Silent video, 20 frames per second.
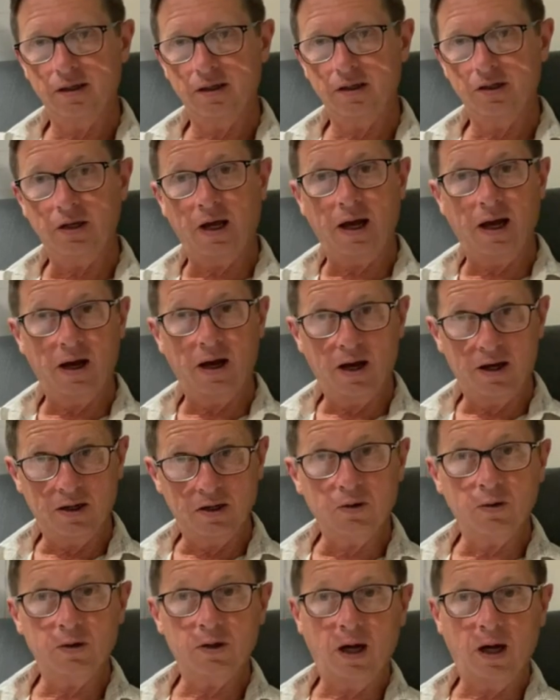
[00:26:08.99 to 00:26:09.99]
to,
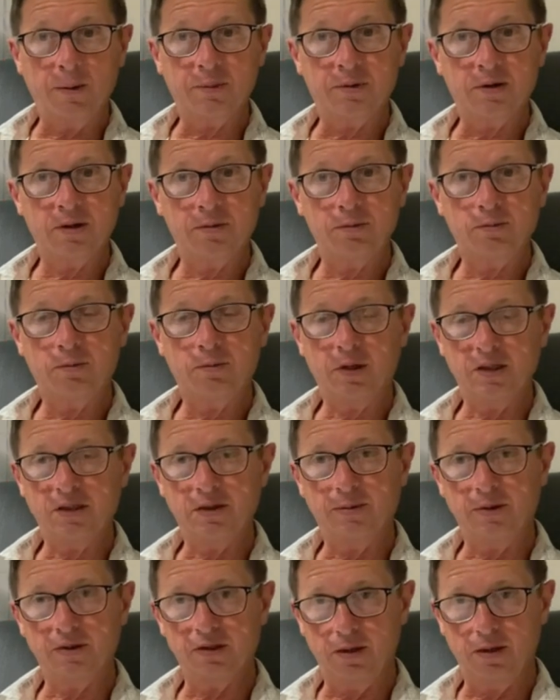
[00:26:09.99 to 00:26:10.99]
to adopt
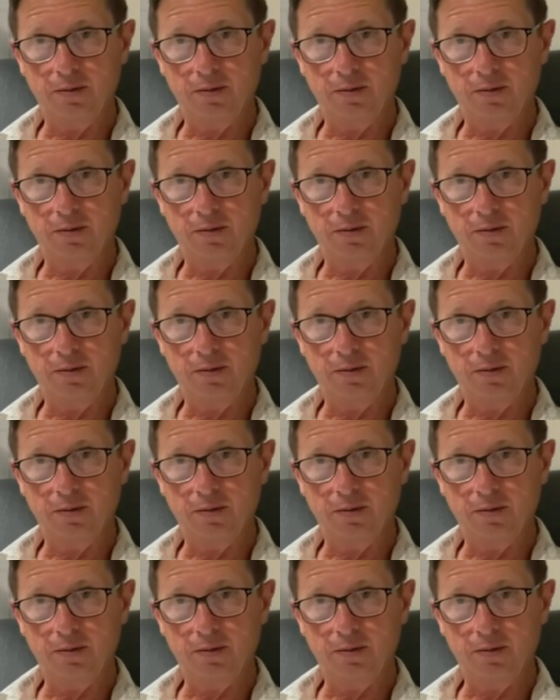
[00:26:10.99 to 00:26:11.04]
principles and